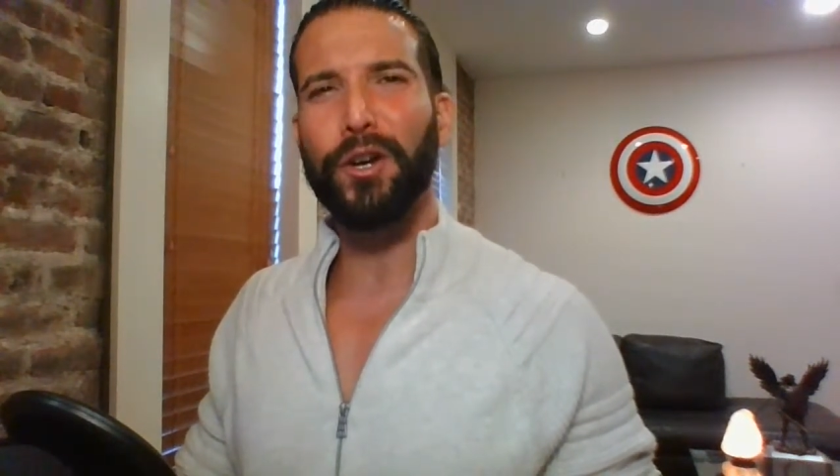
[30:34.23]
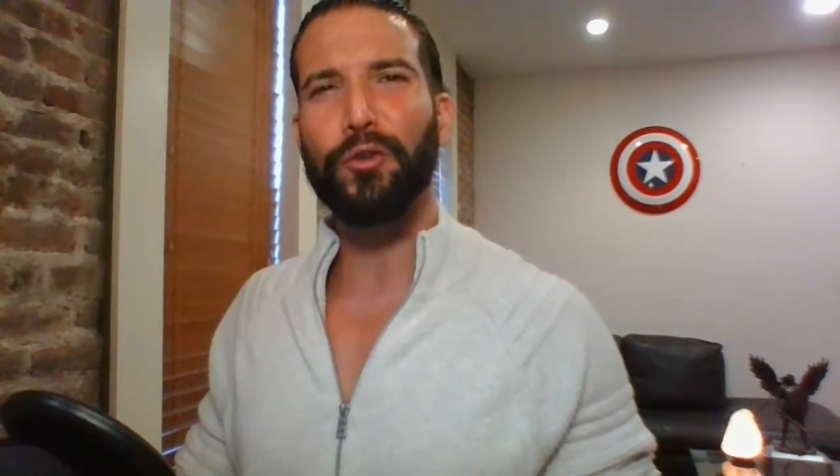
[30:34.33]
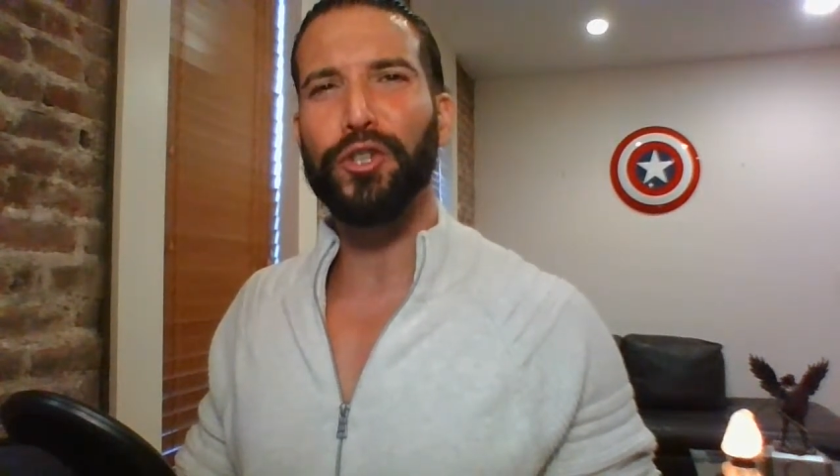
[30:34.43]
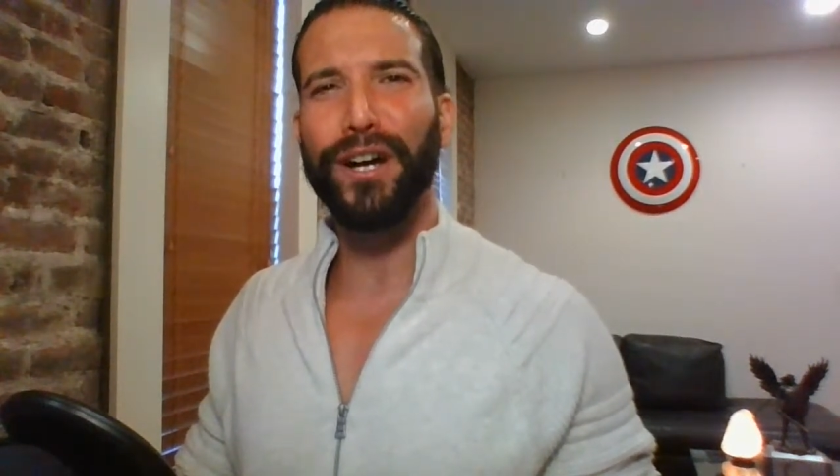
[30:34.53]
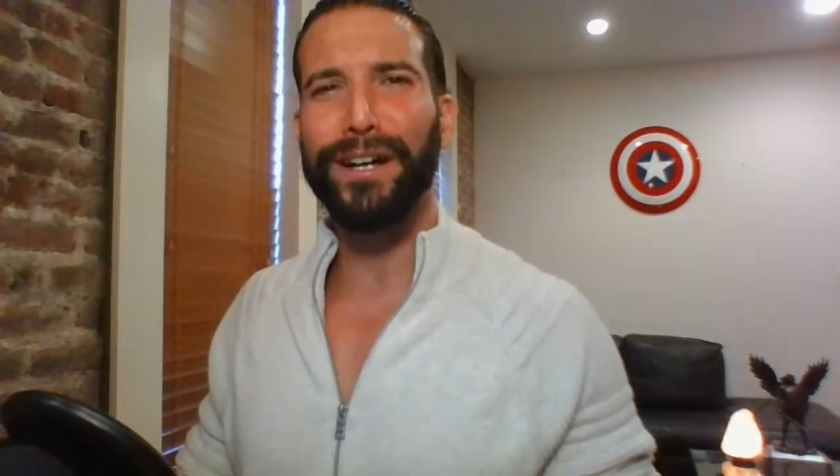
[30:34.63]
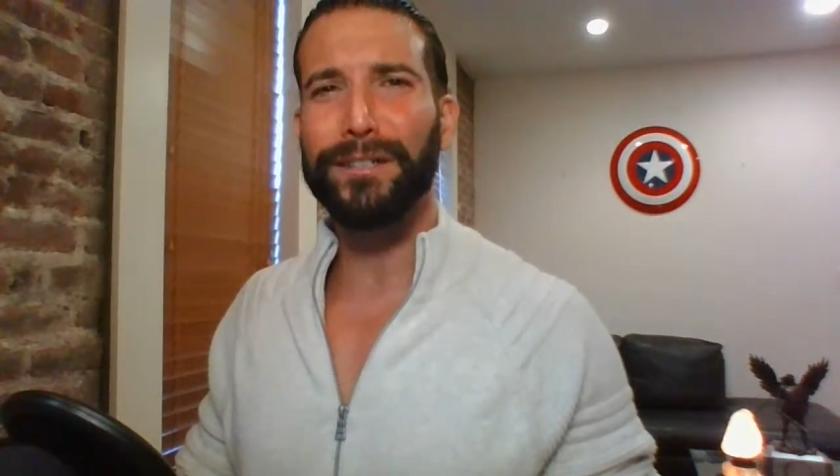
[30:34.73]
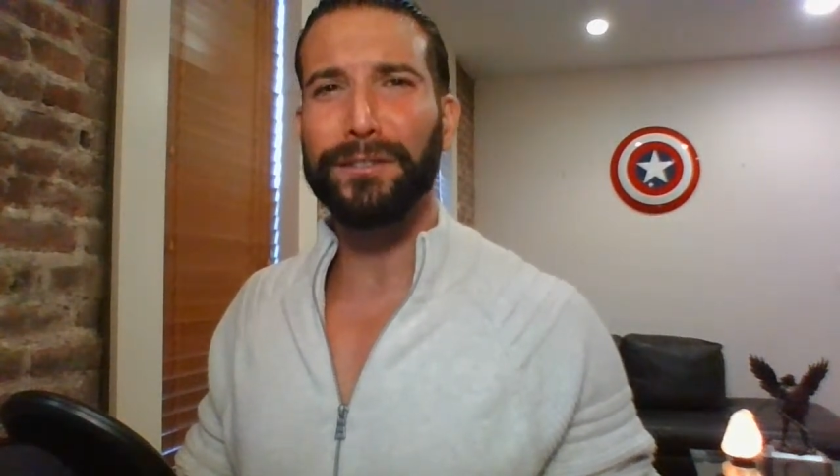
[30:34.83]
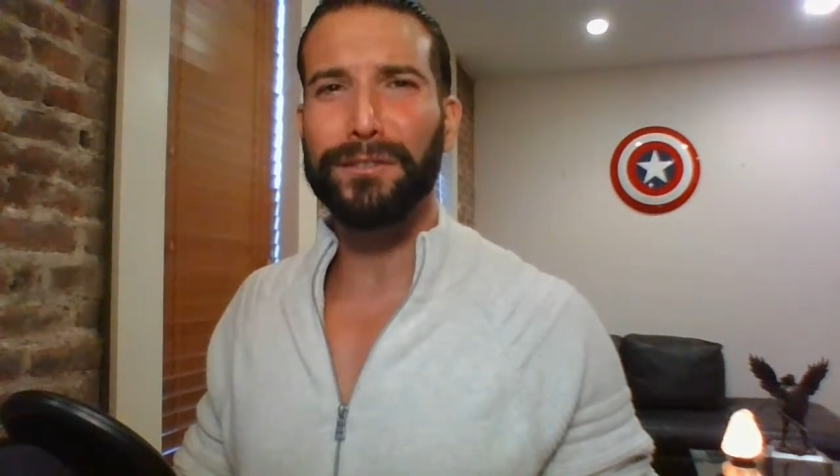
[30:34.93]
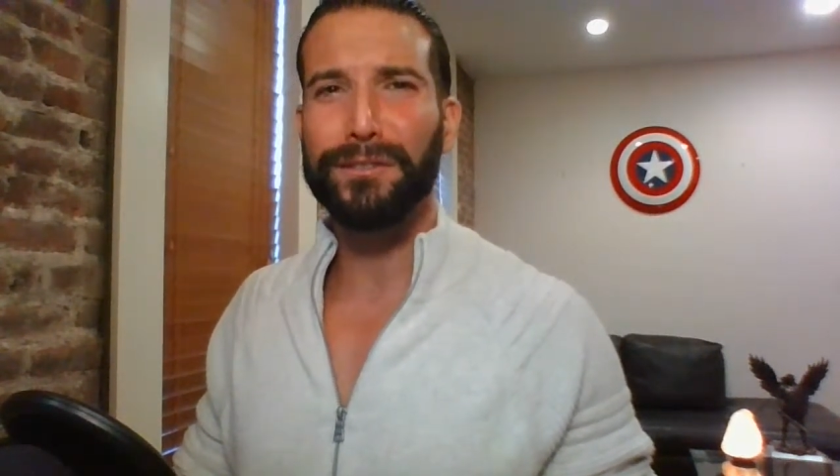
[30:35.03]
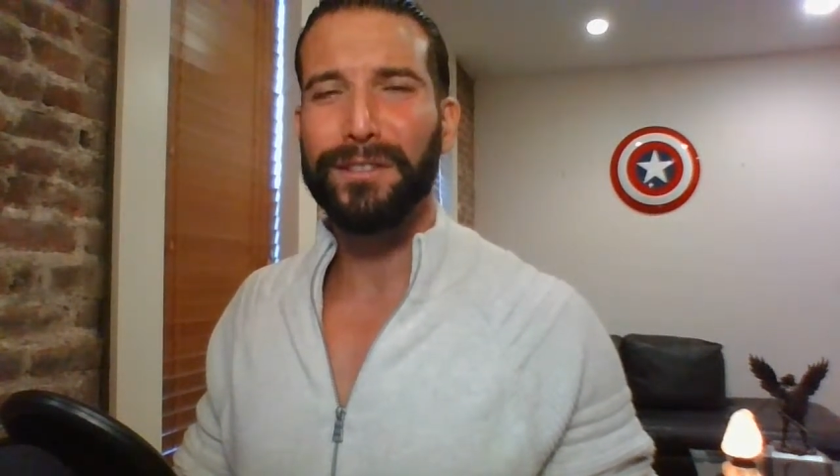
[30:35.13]
child
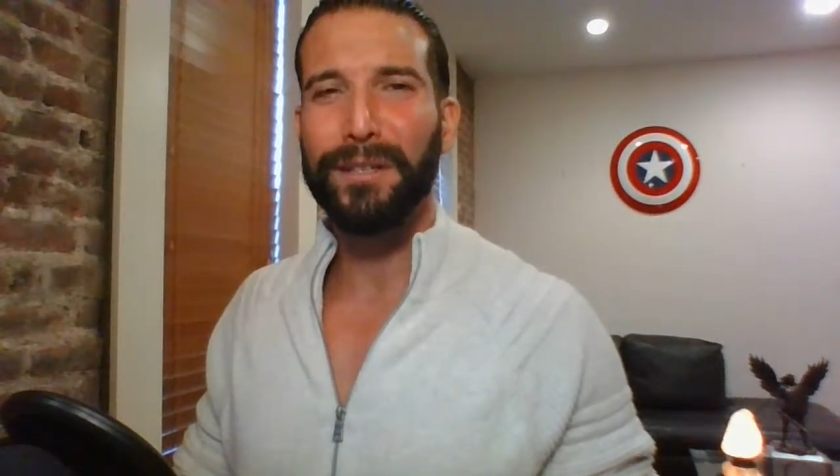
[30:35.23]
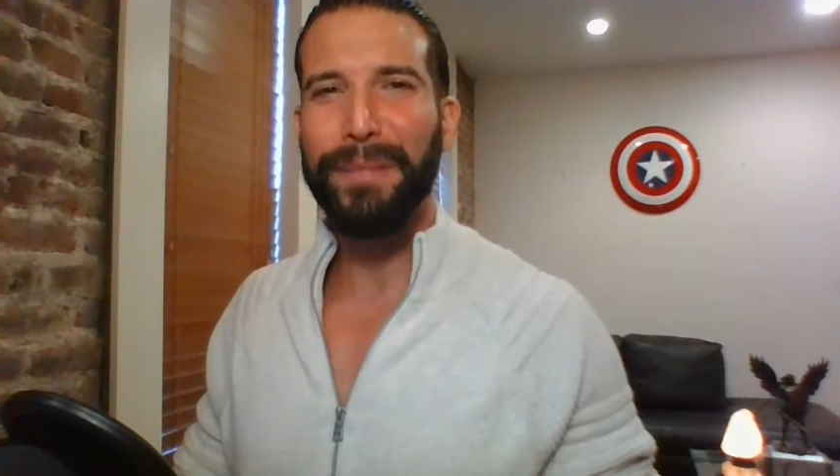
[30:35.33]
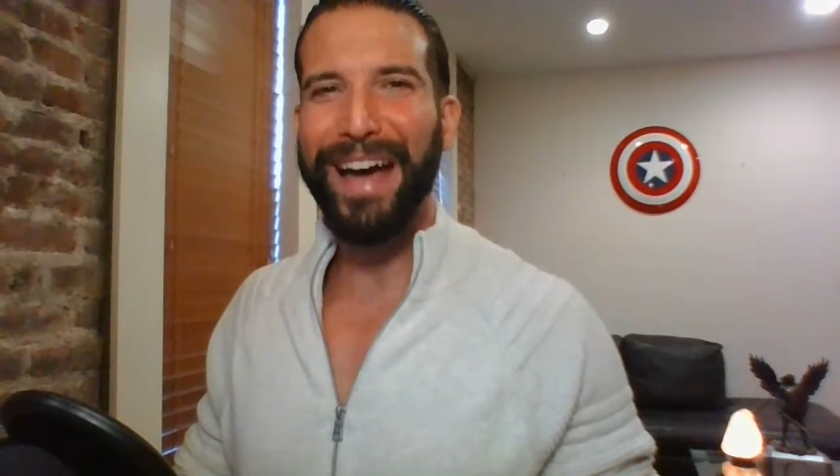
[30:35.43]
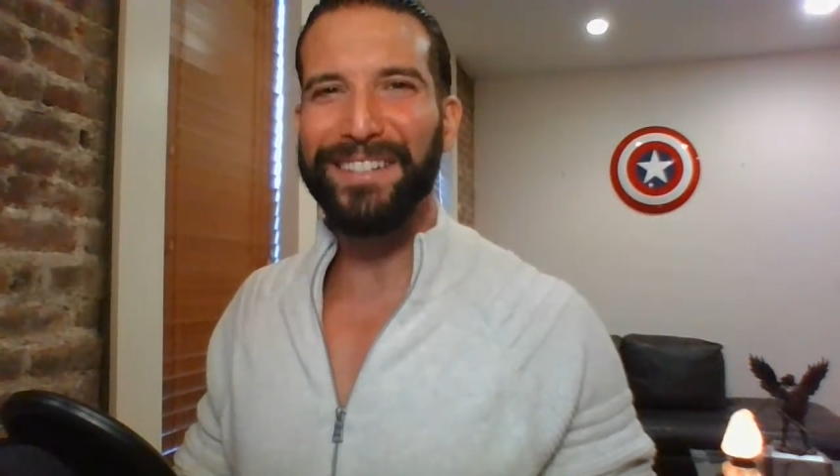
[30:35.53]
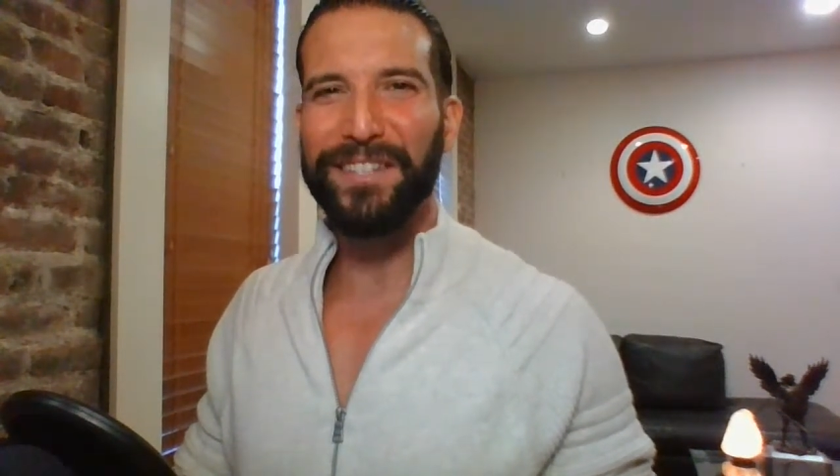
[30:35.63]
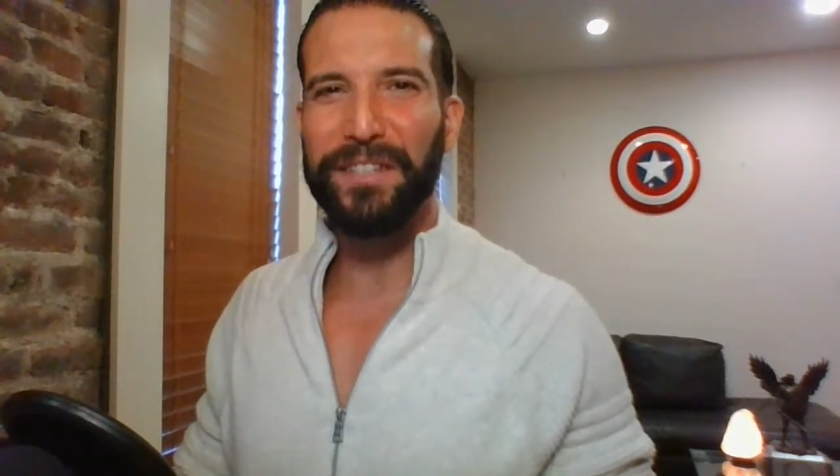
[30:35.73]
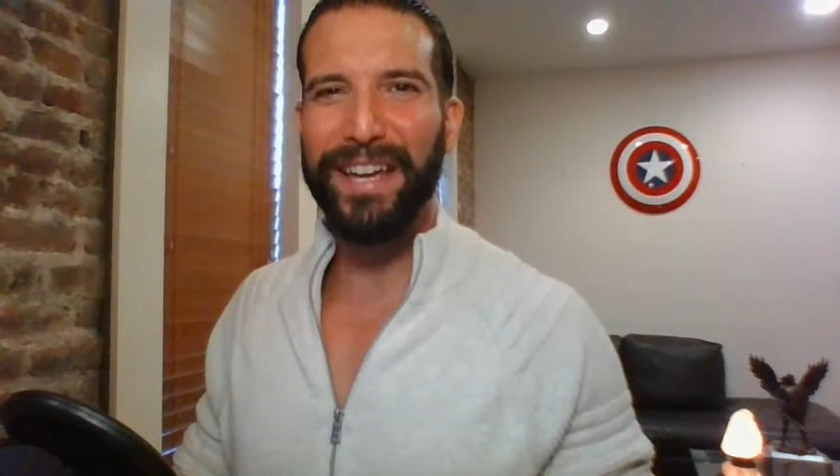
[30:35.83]
back in the day,